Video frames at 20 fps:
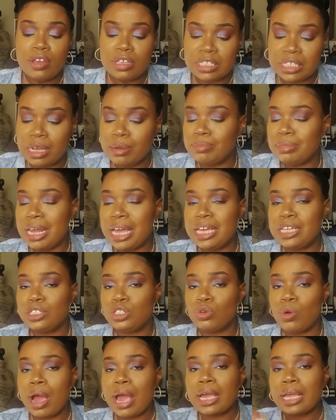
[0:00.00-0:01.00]
Some days
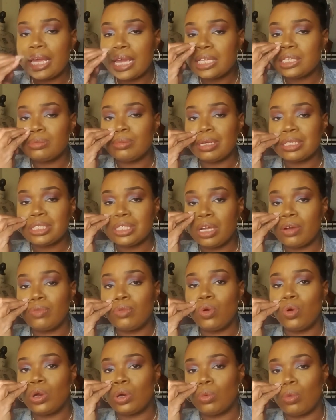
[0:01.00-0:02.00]
do I catch myself
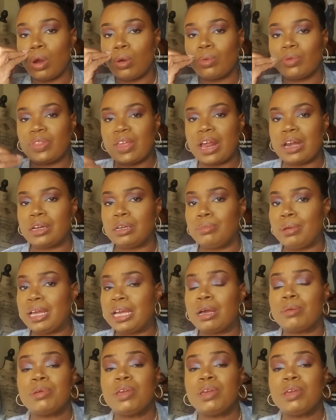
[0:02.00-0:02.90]
going to work without any makeup.